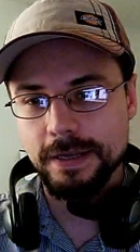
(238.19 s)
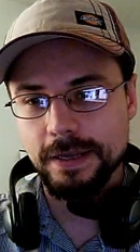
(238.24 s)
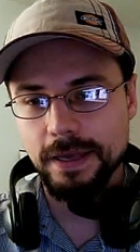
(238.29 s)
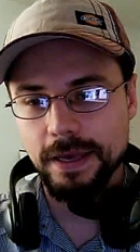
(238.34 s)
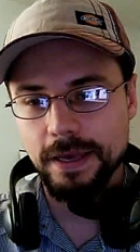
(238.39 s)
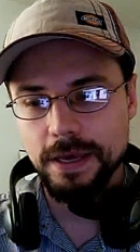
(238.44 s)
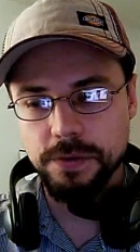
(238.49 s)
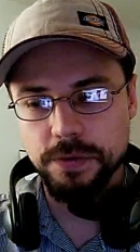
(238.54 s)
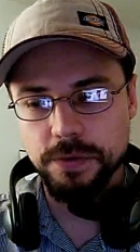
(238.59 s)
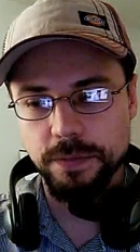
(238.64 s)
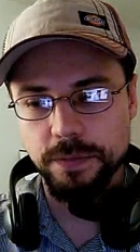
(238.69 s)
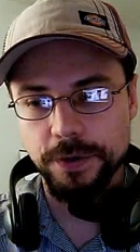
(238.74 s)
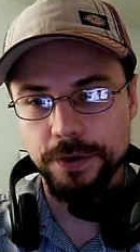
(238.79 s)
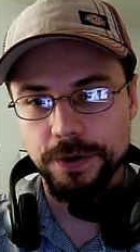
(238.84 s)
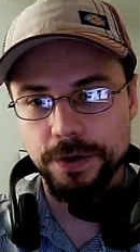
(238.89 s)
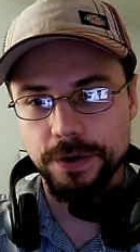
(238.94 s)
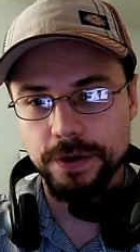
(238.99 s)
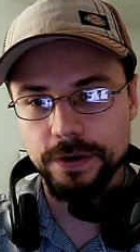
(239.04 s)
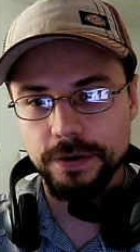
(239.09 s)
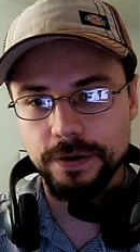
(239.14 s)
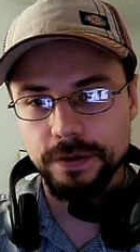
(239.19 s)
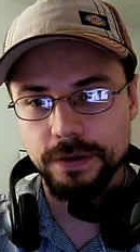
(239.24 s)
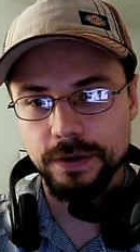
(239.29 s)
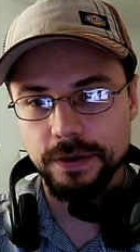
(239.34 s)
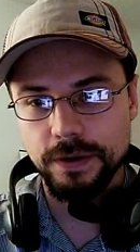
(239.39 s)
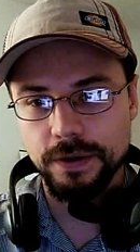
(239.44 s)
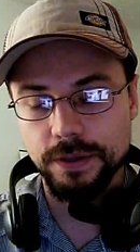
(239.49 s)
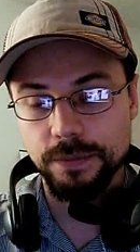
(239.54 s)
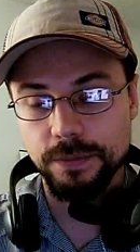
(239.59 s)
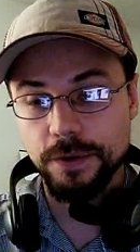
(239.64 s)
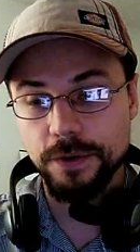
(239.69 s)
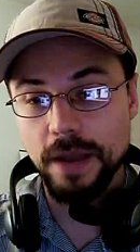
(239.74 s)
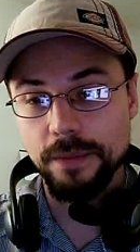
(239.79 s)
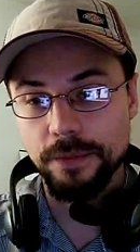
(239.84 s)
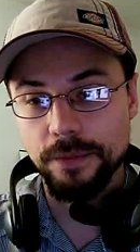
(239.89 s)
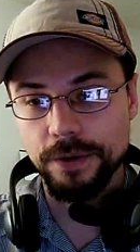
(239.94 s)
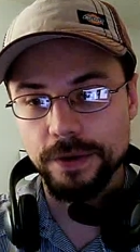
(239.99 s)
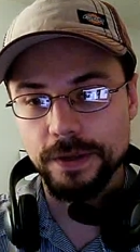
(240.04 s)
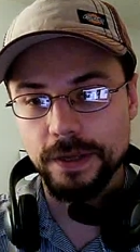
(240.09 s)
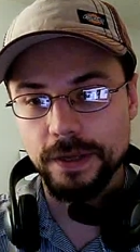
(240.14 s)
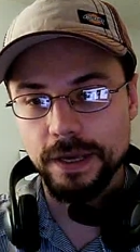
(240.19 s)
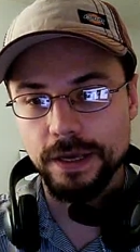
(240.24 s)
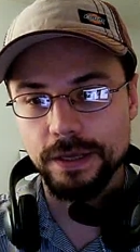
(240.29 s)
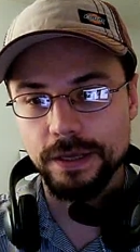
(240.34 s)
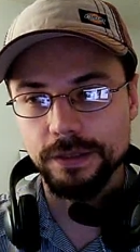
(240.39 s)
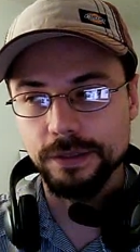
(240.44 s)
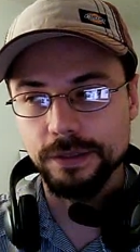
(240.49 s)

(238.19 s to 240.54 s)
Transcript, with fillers: and repair uh, the primary. And